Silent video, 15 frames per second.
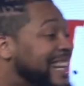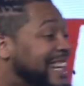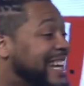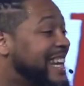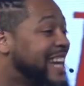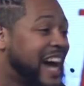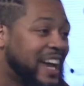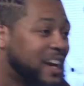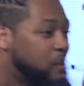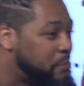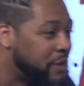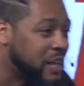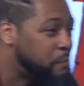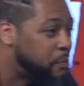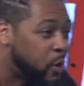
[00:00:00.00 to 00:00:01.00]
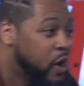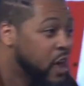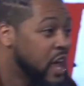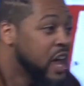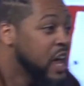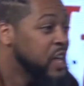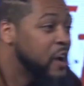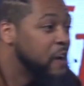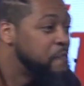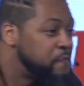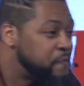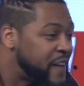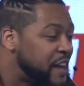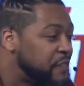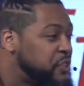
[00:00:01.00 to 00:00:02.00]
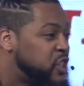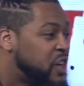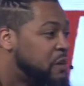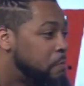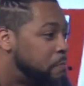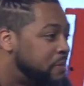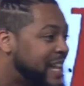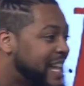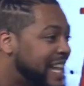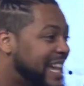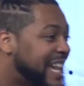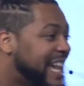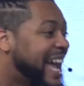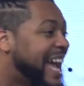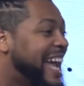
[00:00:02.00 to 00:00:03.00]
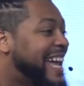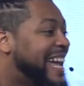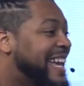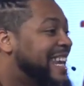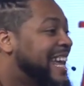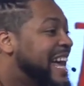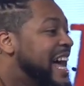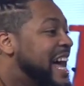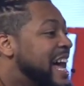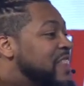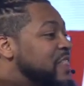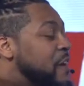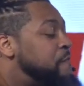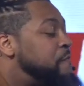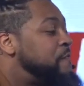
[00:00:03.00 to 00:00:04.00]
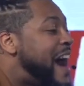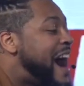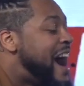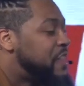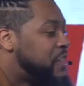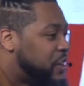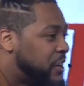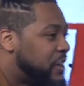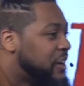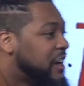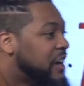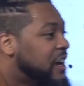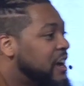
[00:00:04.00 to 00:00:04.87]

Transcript: and not in people. Your faith should be in the Father